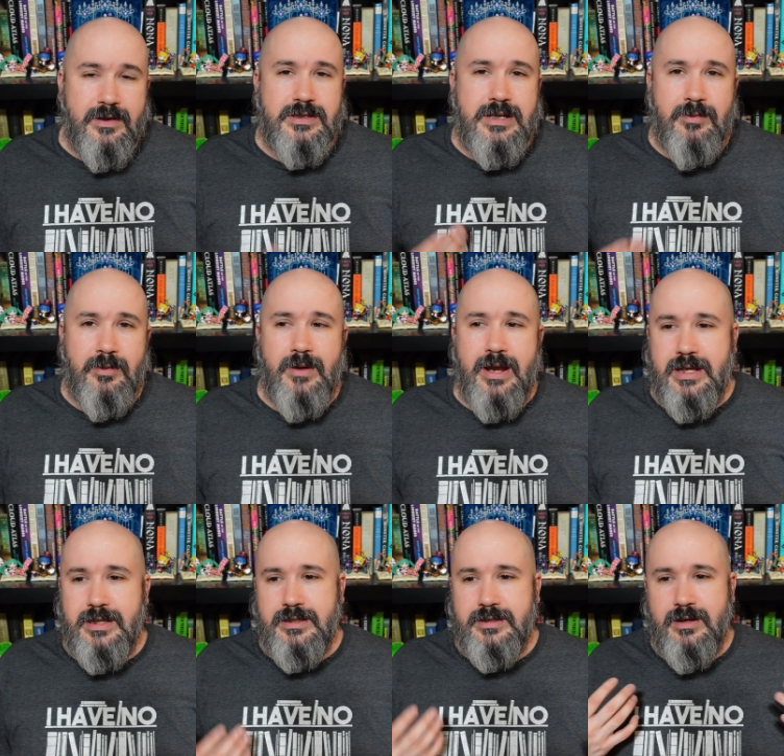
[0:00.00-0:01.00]
their separate
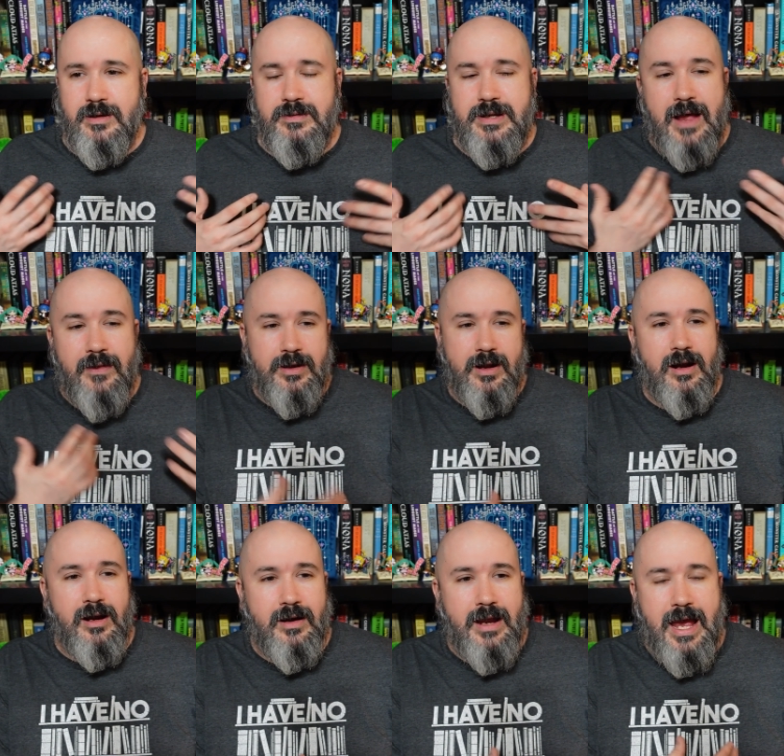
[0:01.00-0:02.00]
ways. So
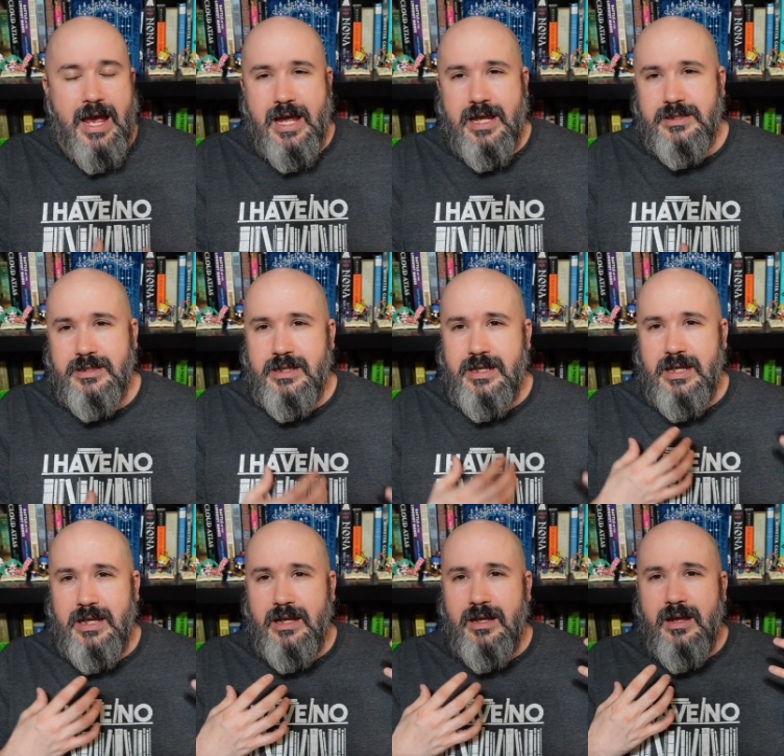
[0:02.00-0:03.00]
Dalinar has
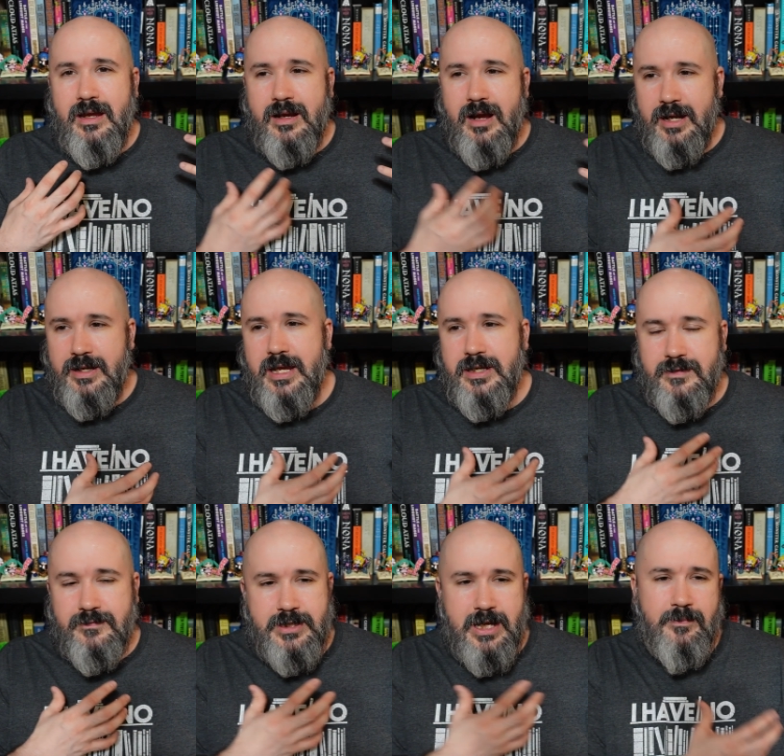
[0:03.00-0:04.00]
the contest
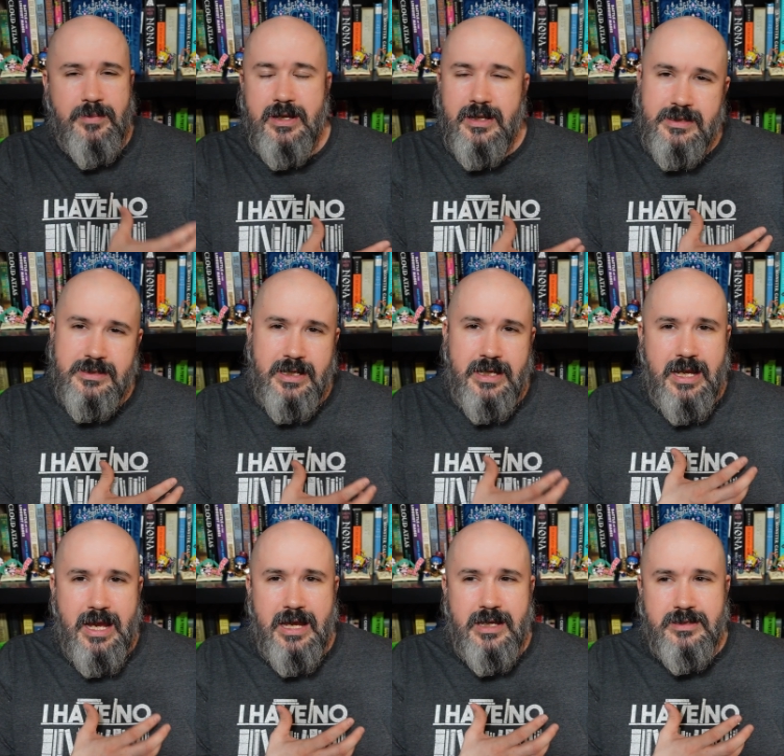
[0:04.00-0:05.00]
of champions that he
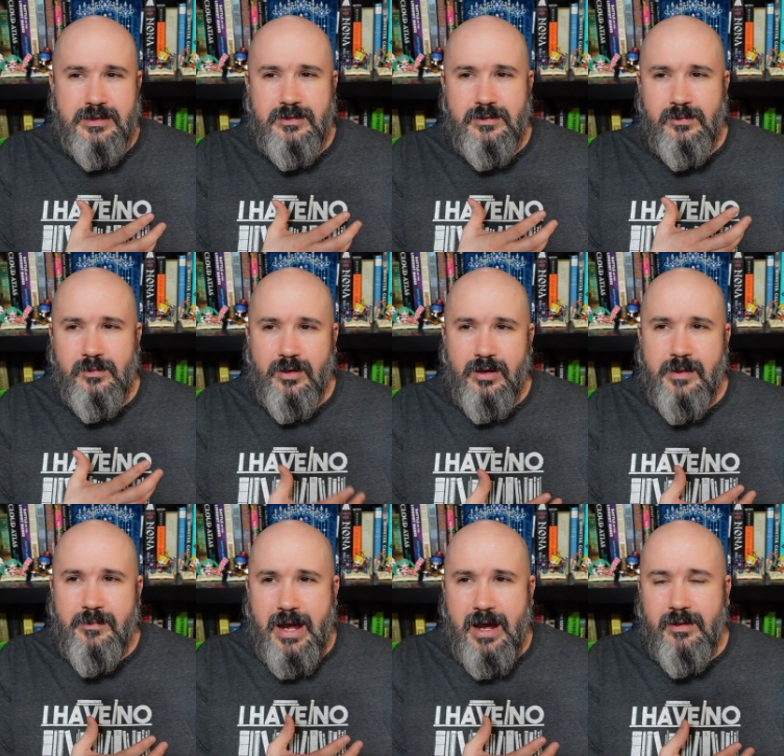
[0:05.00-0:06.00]
has to worry
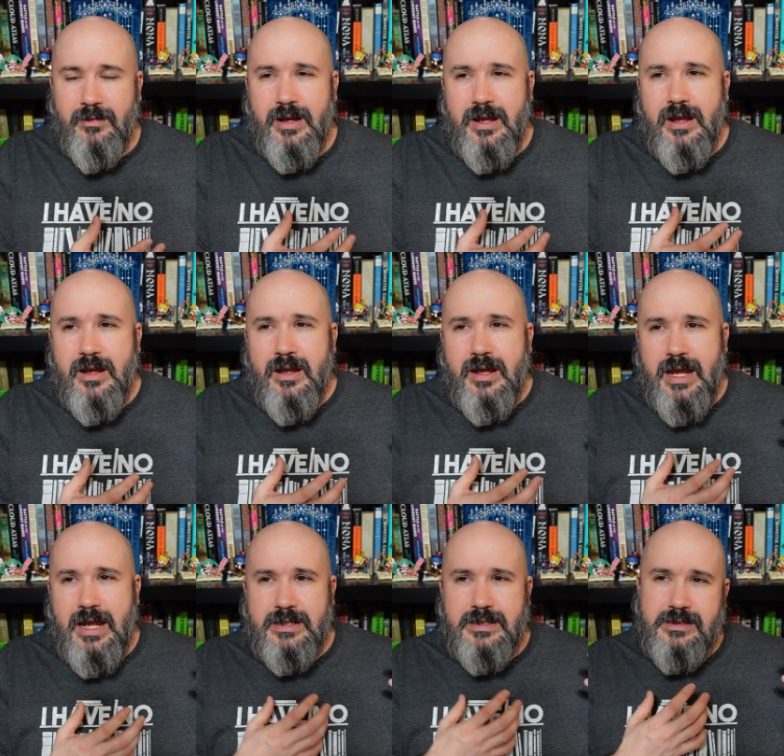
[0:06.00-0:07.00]
about.
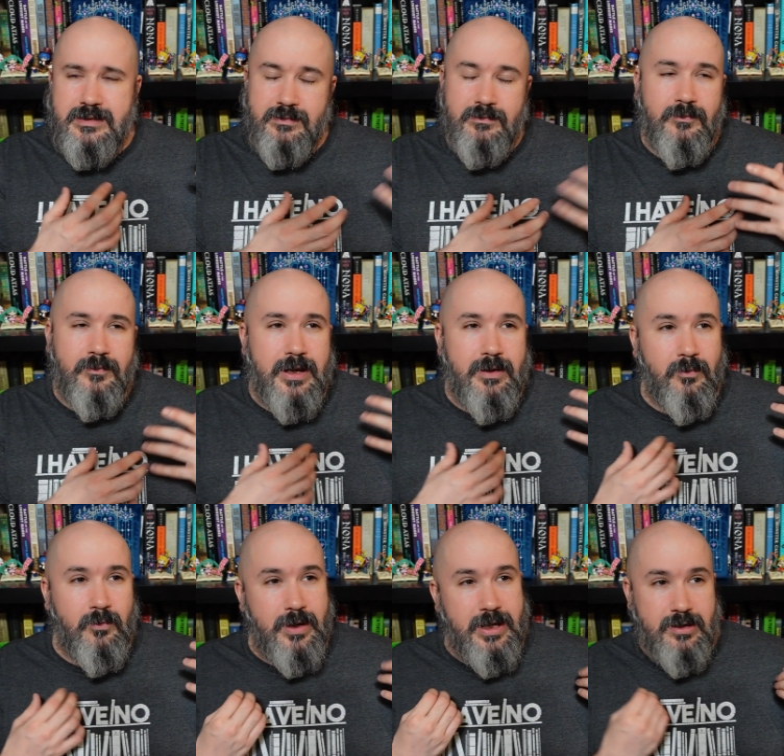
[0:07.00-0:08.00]

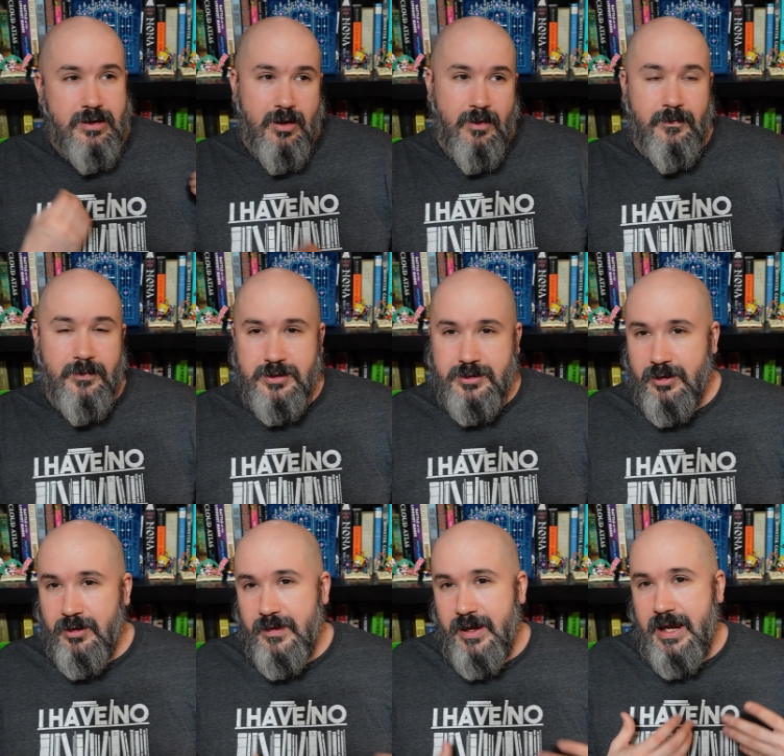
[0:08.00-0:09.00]
We know for
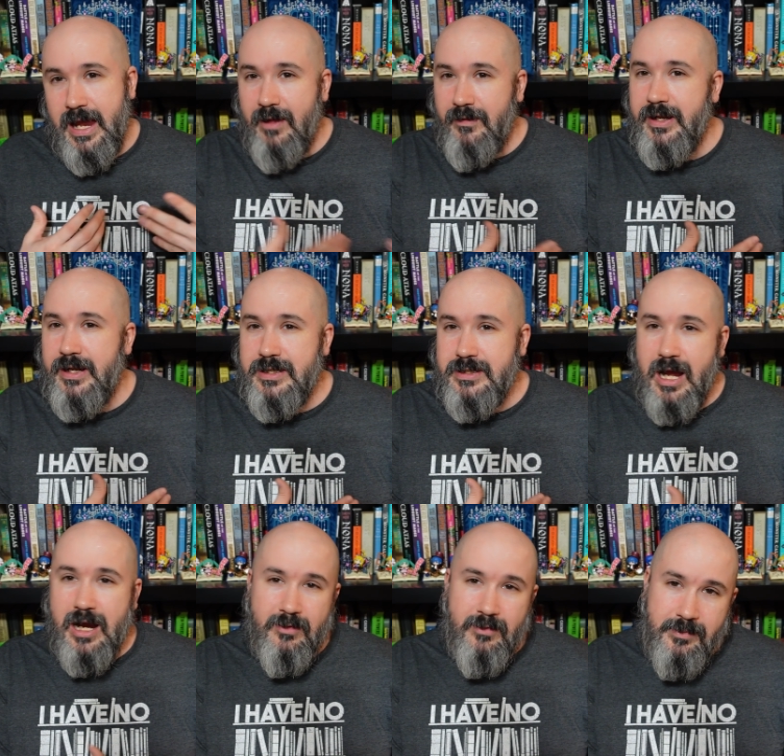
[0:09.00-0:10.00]
sure that Kaladin is
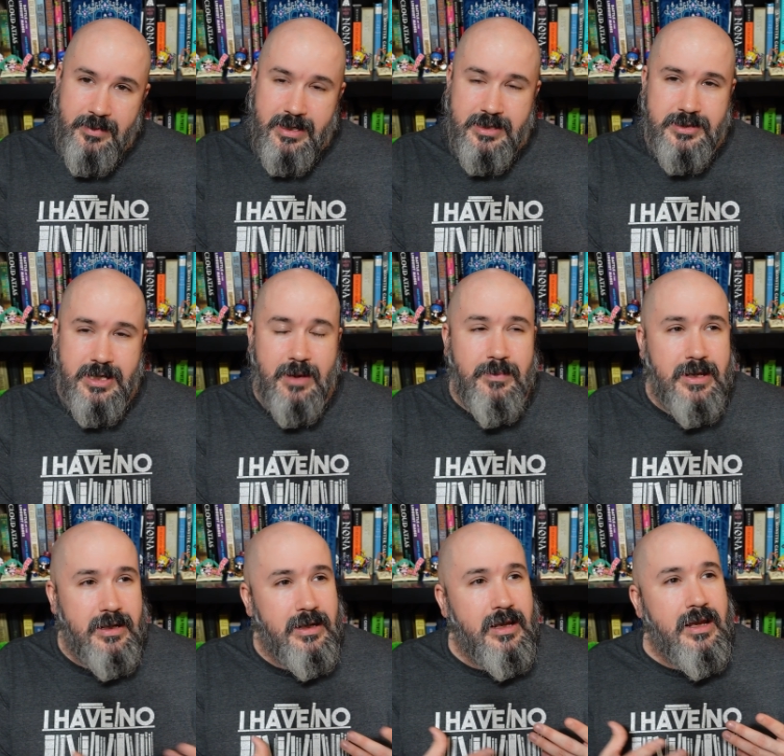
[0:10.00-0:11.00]
not going to be his
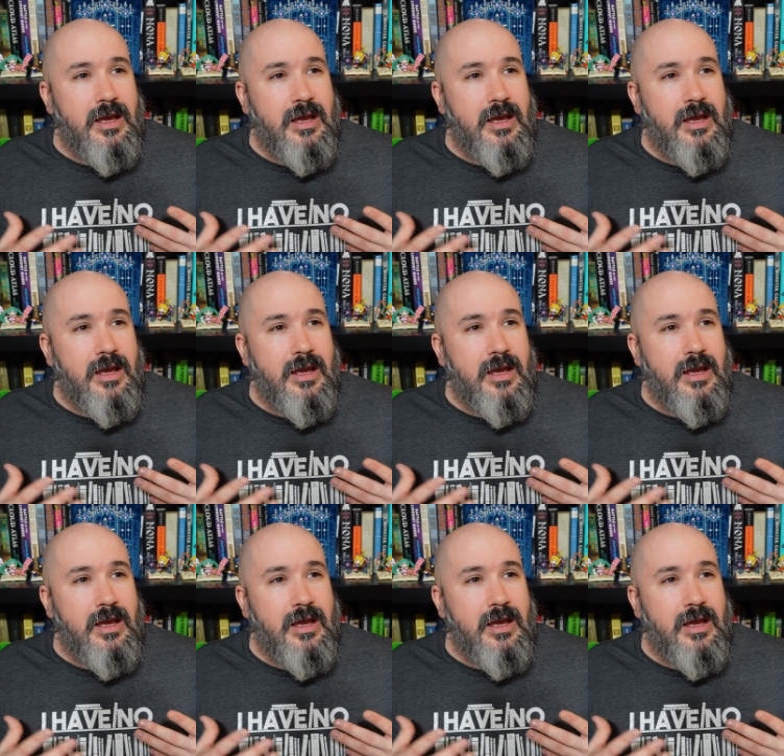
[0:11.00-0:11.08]
champion,